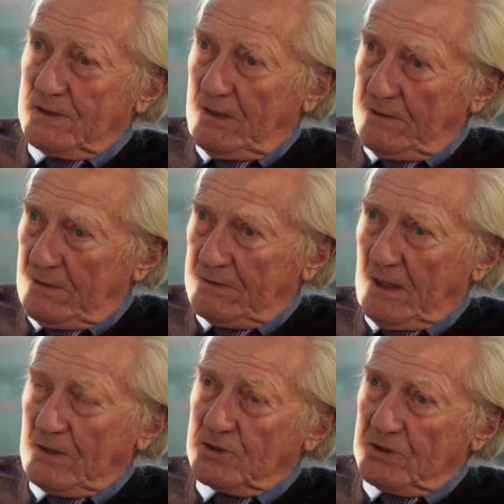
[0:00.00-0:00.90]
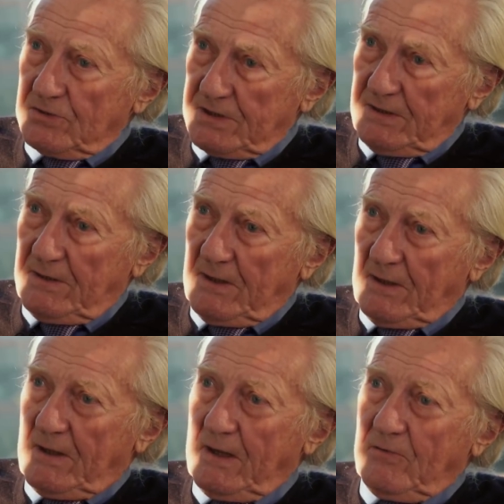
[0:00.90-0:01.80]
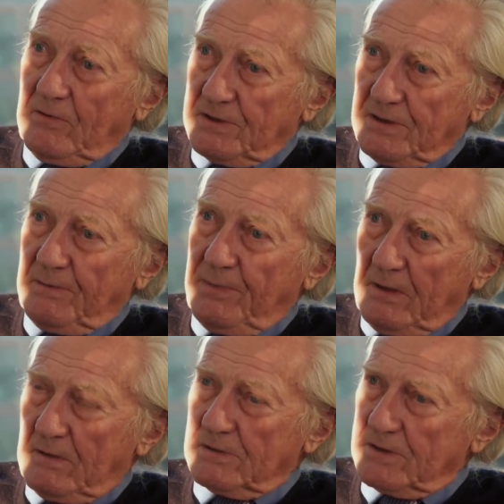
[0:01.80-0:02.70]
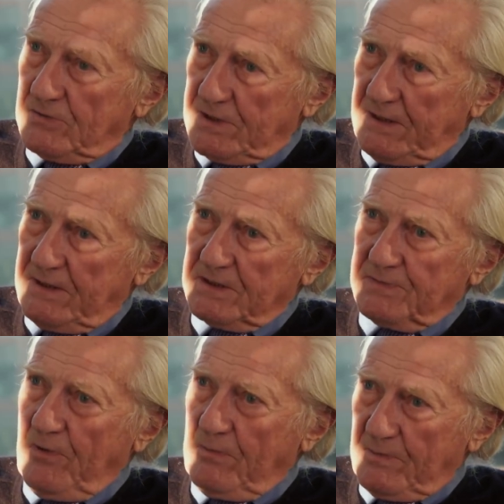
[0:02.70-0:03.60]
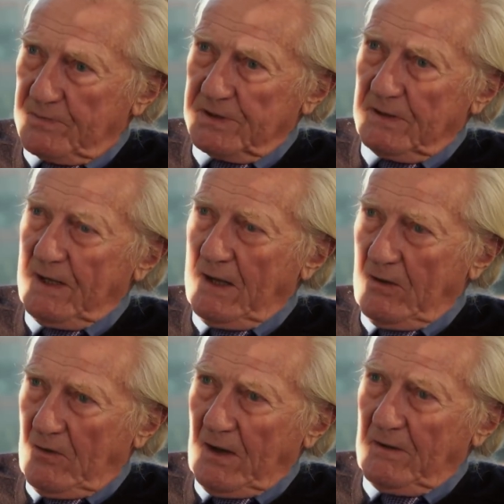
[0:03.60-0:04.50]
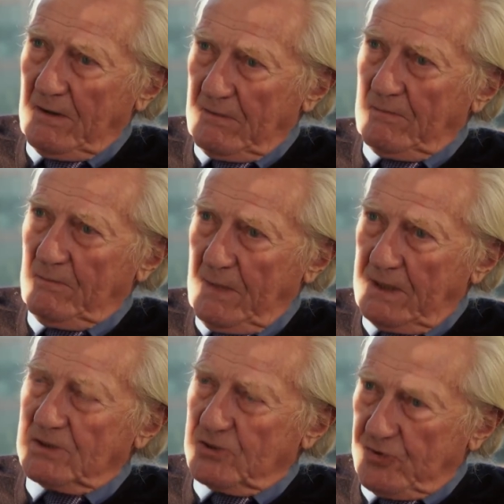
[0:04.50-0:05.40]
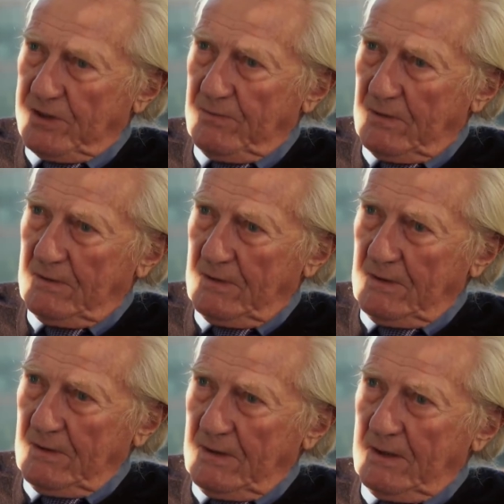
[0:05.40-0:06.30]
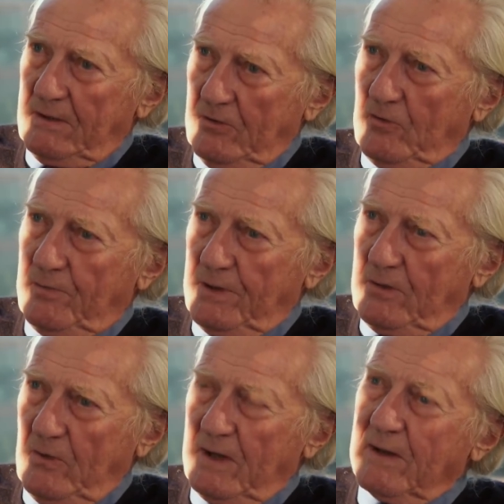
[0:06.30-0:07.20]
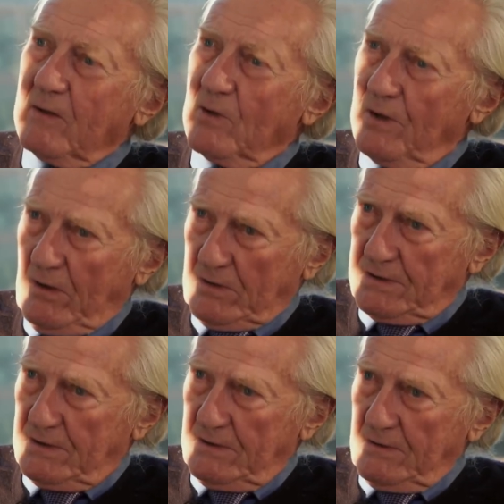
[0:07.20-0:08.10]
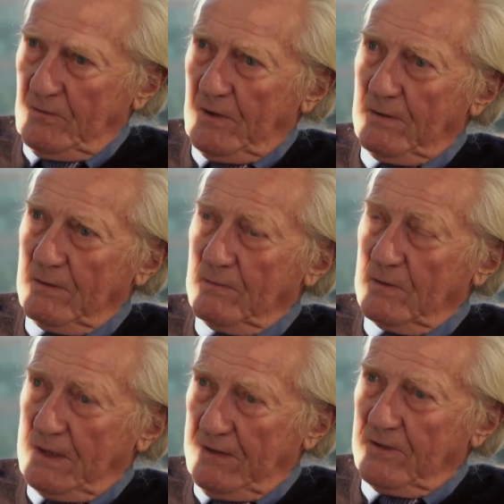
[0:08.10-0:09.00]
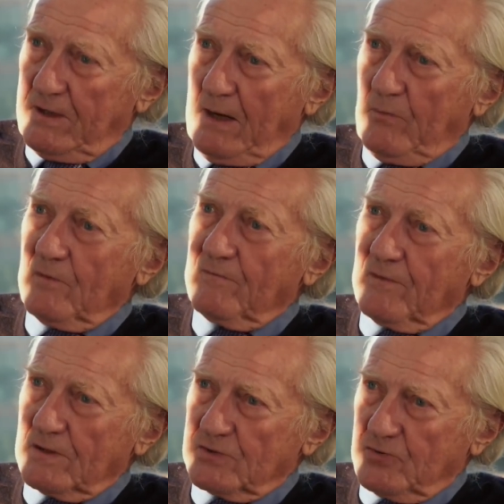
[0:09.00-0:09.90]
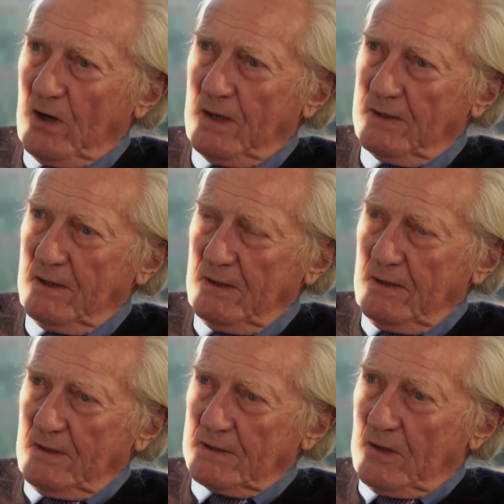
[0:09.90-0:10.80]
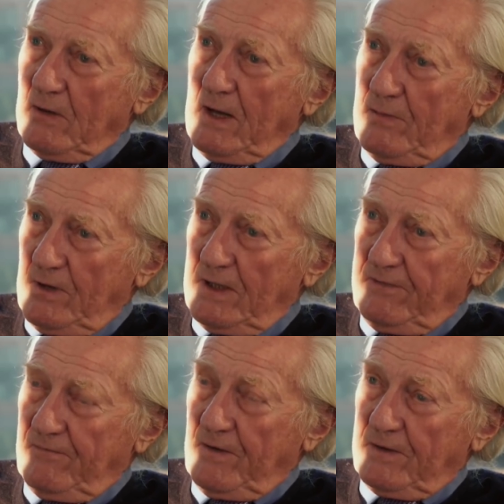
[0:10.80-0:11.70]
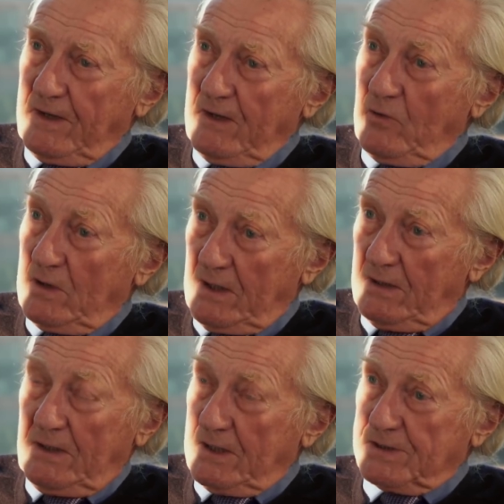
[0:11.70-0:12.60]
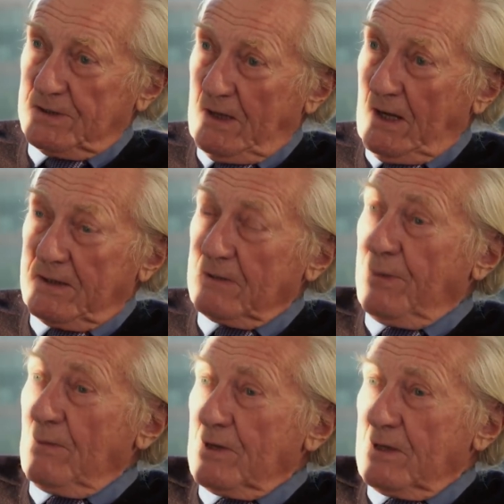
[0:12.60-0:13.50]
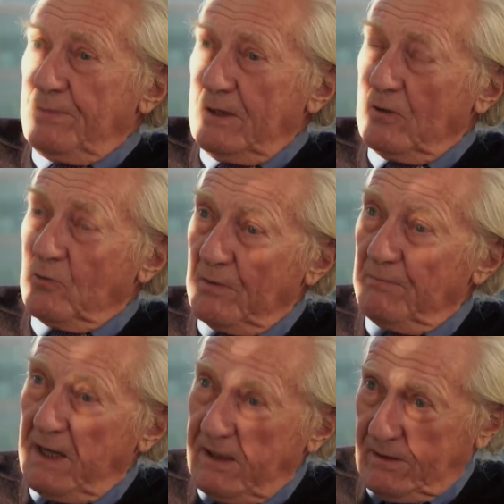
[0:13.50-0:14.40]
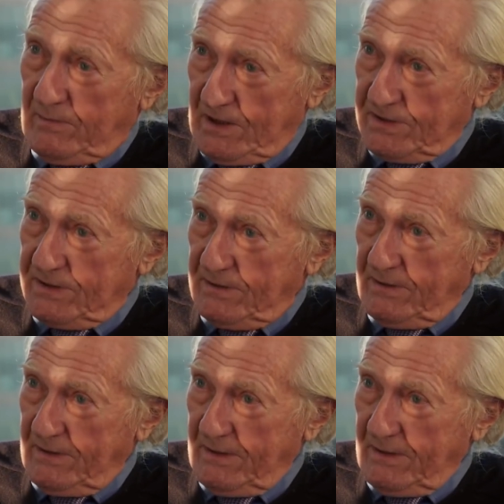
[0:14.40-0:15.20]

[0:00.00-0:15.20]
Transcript: see the Dutch, you see the Hungarians and the Poles. You see these problems now are mainstream in Europe in a way they were not when David Cameron first tried. So I believe that they would listen. I think public opinion would make them listen.